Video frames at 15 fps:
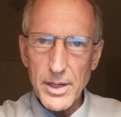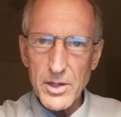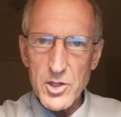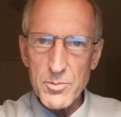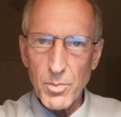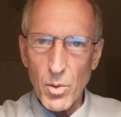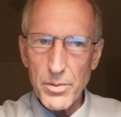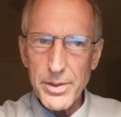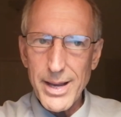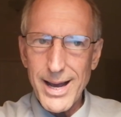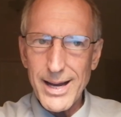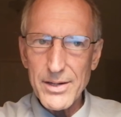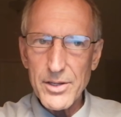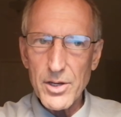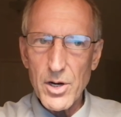exploring the
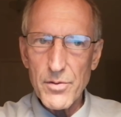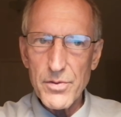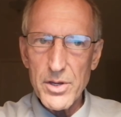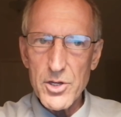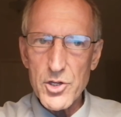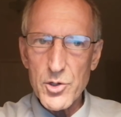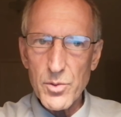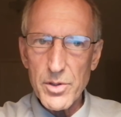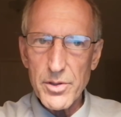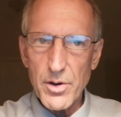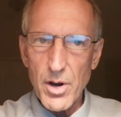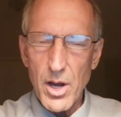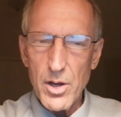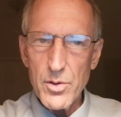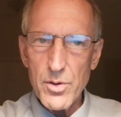idea of issuing
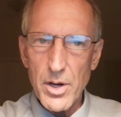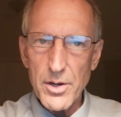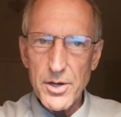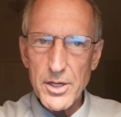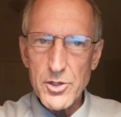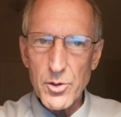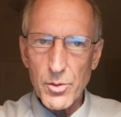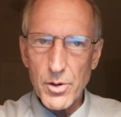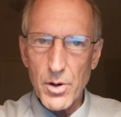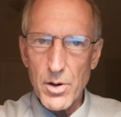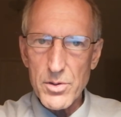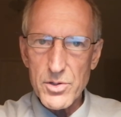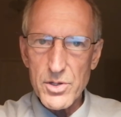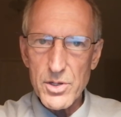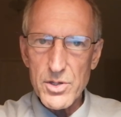their own digital
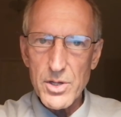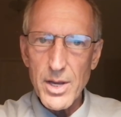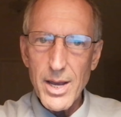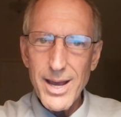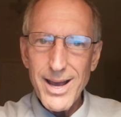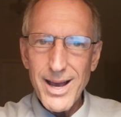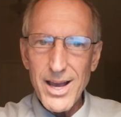currencies,